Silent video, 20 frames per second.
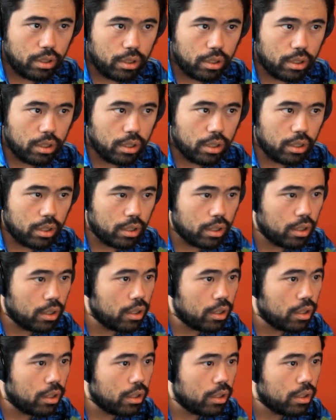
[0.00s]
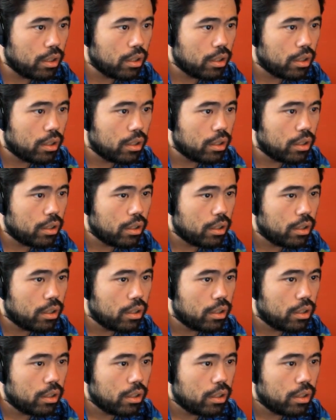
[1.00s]
Uh,
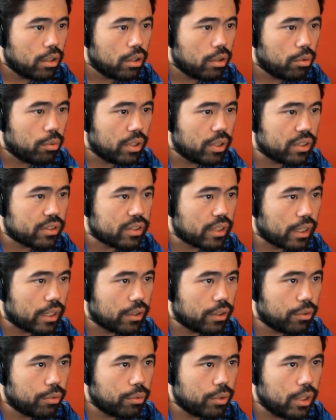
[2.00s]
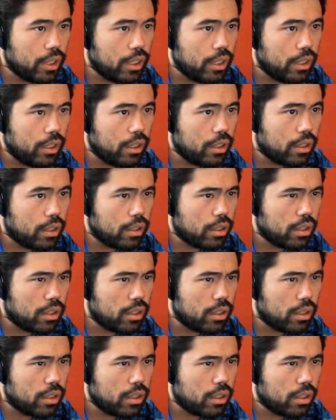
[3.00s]
wait a second. Three...